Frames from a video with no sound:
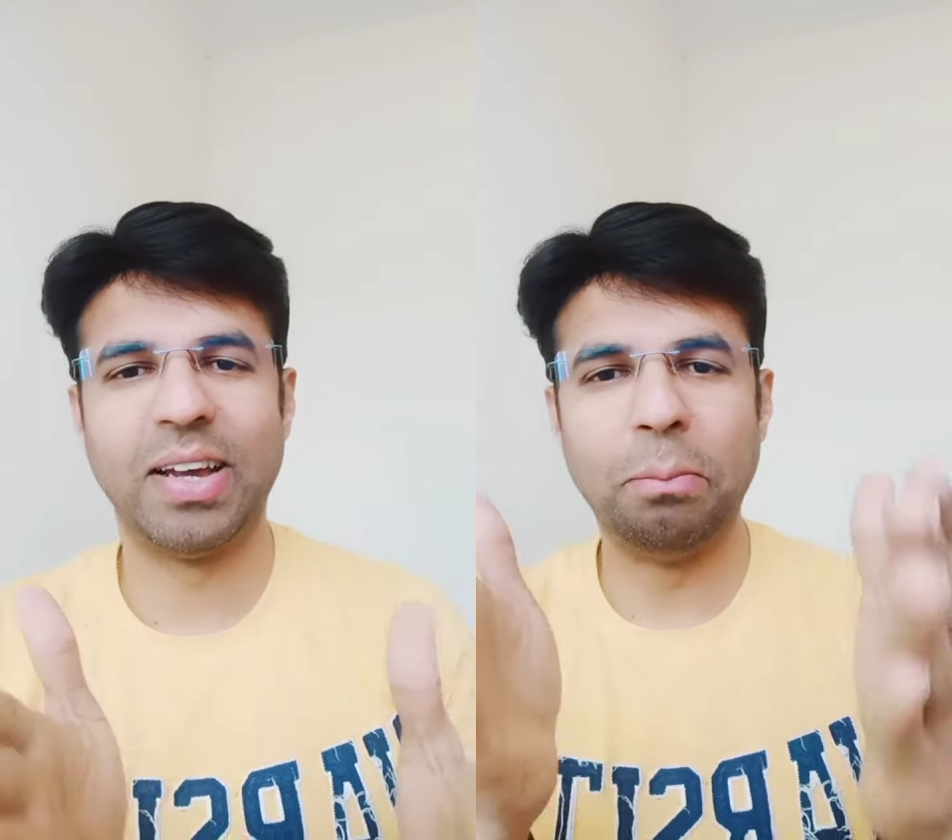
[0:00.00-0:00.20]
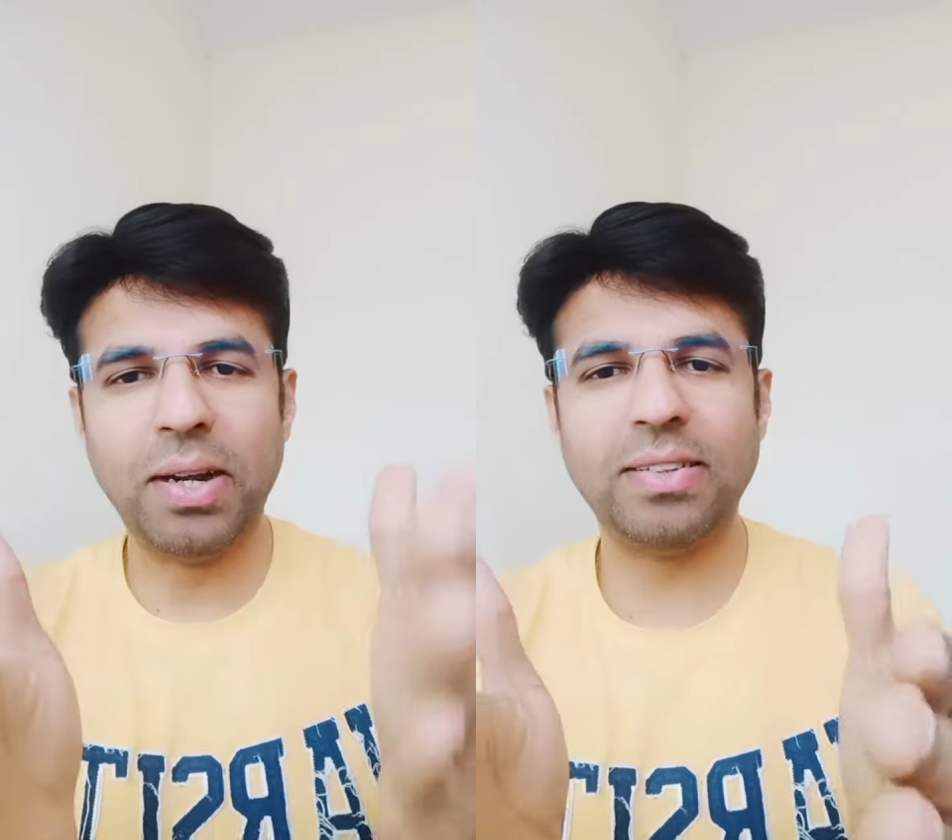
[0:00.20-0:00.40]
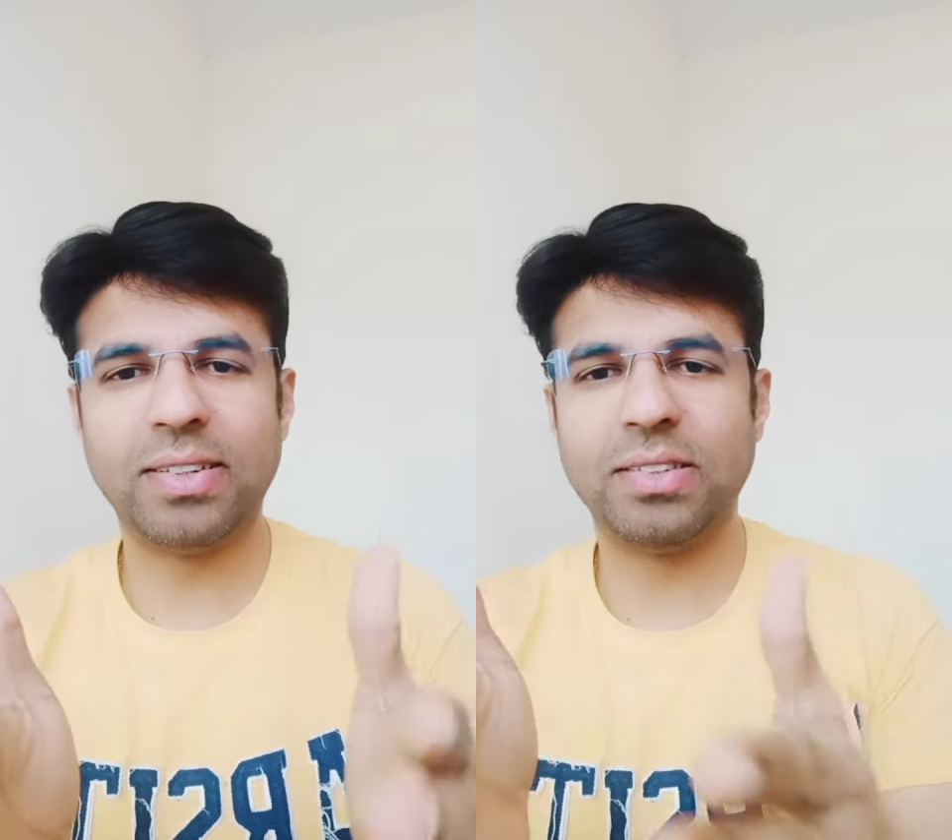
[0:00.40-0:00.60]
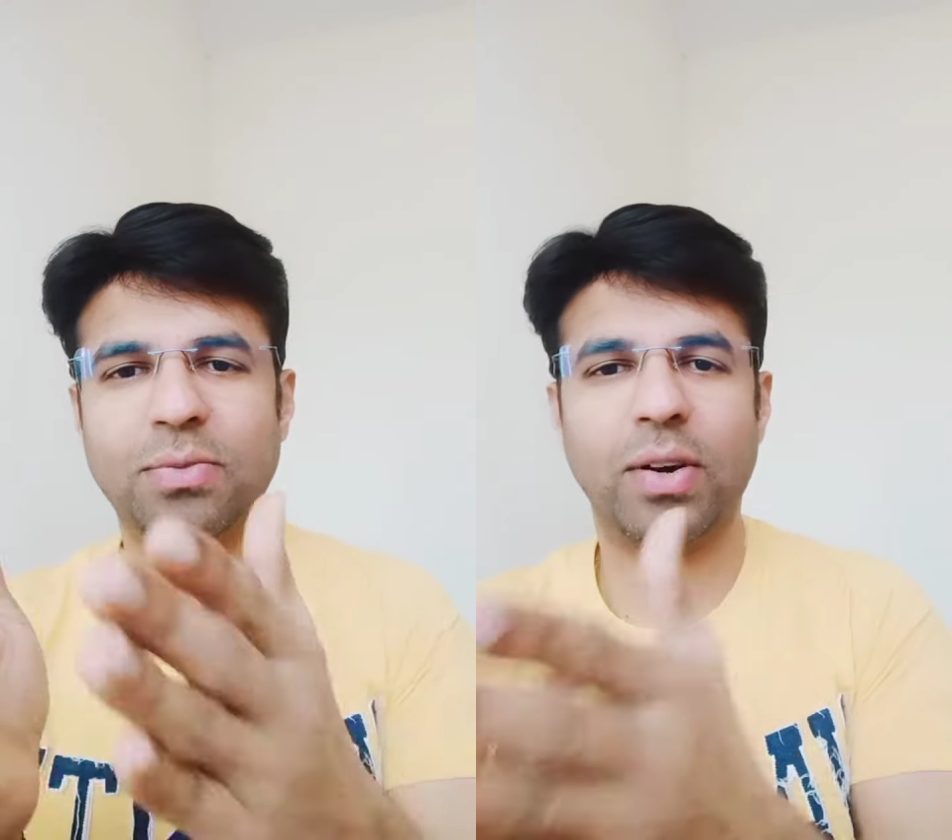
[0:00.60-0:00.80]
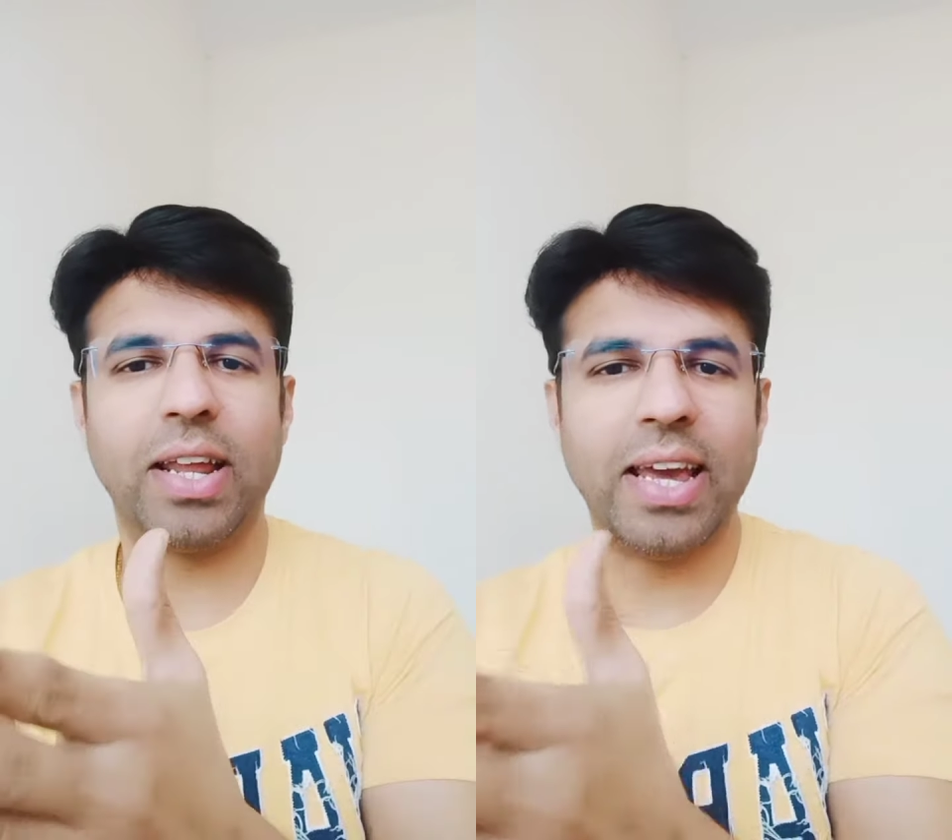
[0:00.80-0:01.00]
medicines
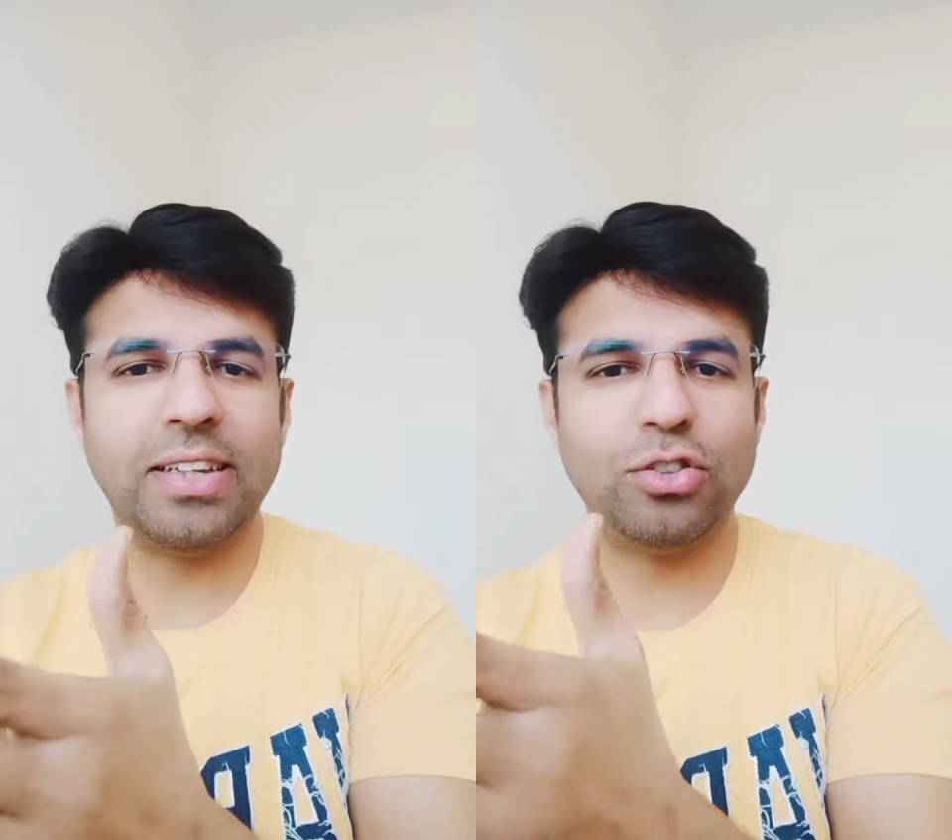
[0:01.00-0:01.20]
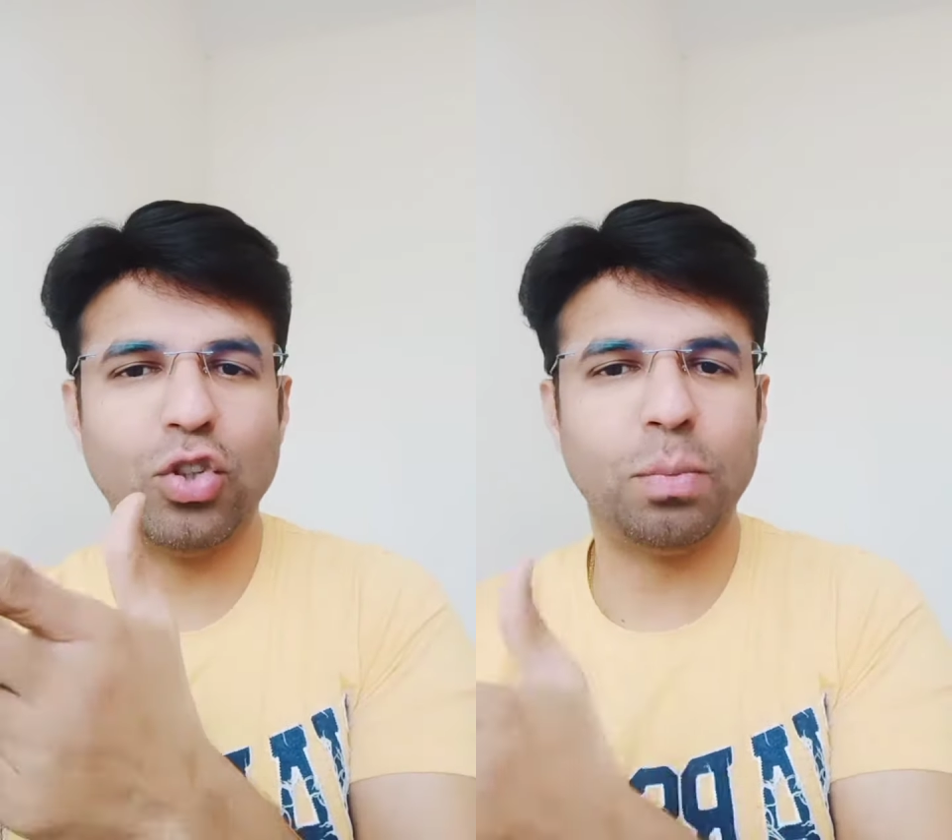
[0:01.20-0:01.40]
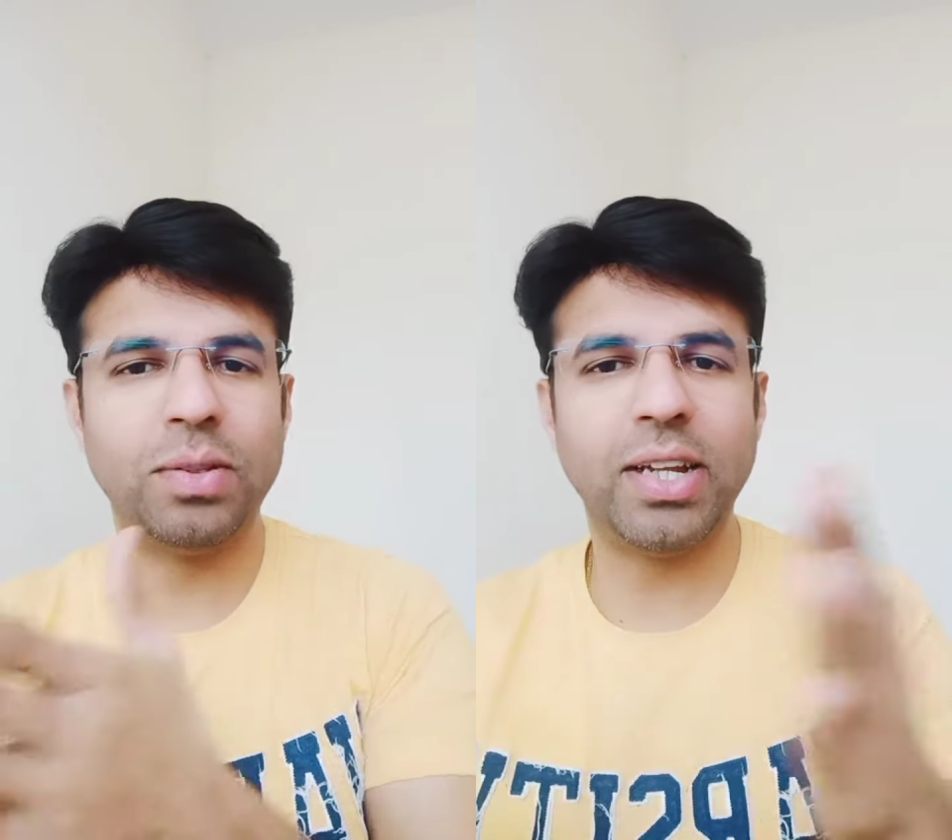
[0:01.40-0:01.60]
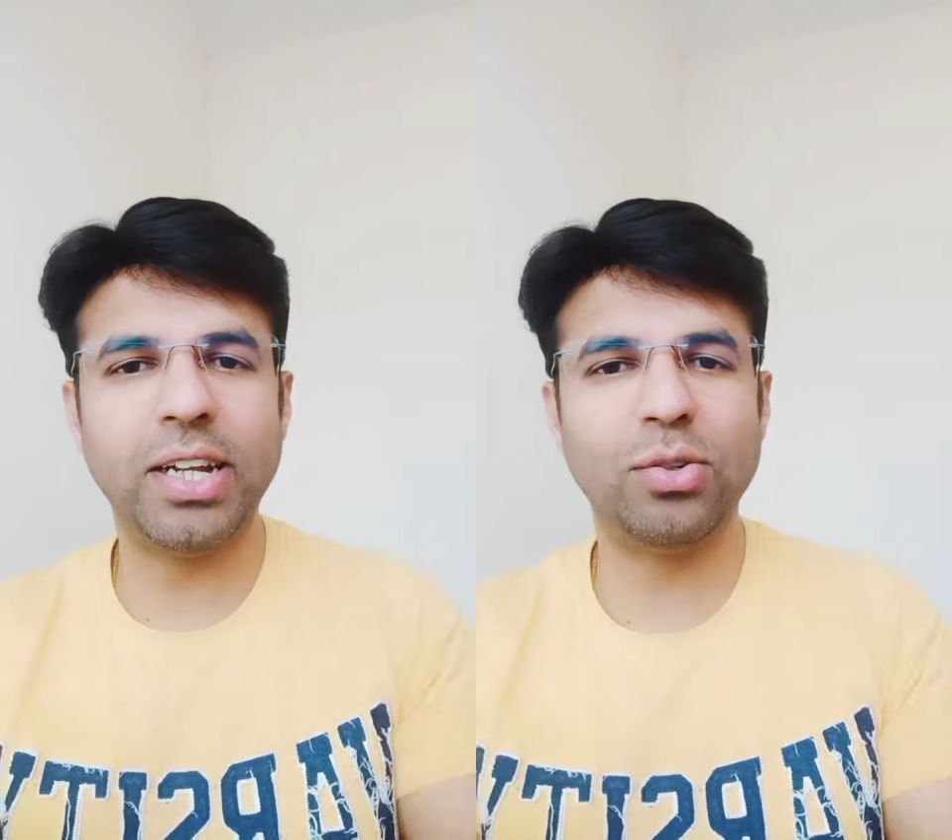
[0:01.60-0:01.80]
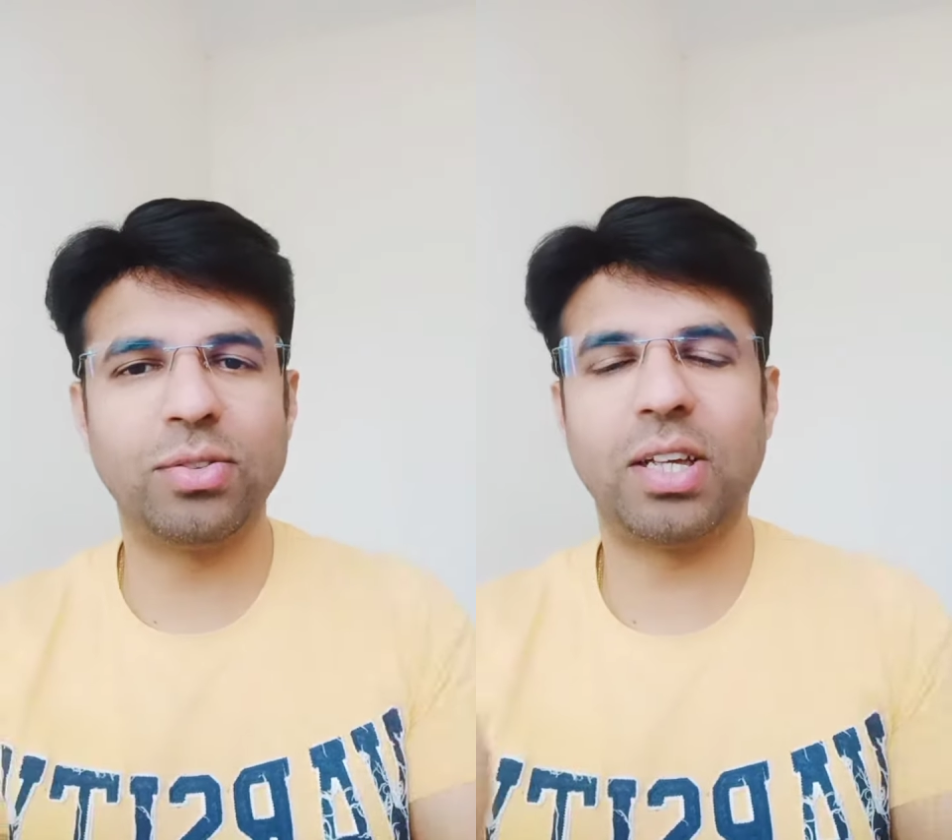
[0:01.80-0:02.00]
for age group
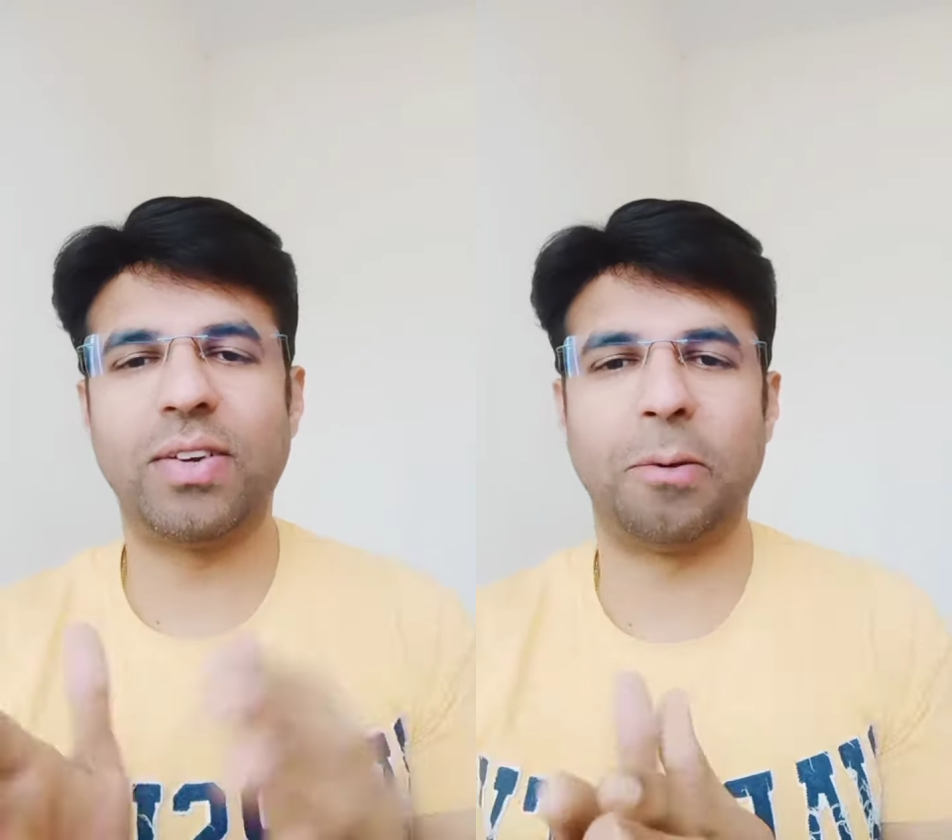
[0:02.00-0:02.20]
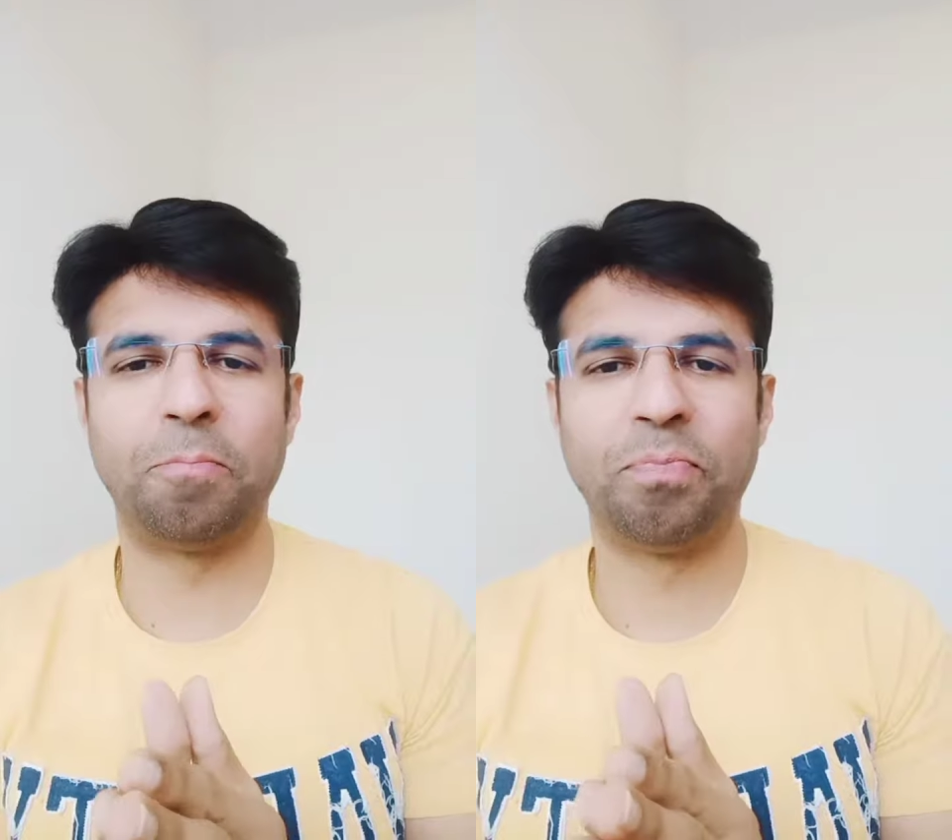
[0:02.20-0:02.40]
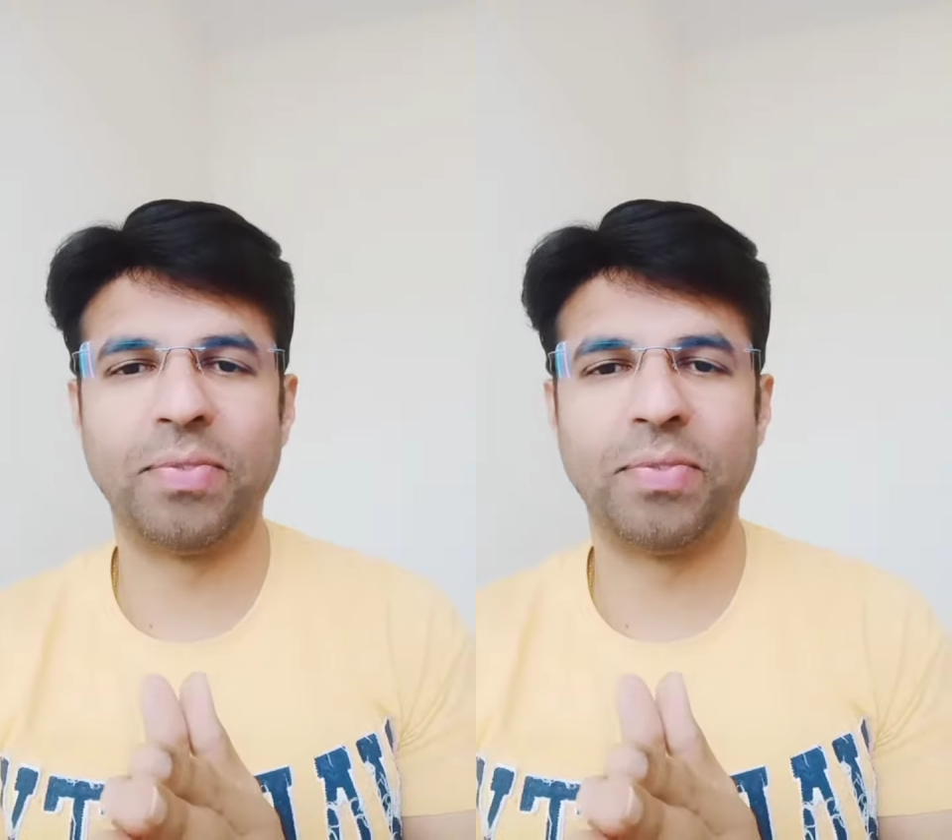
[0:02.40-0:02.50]
3 to 7,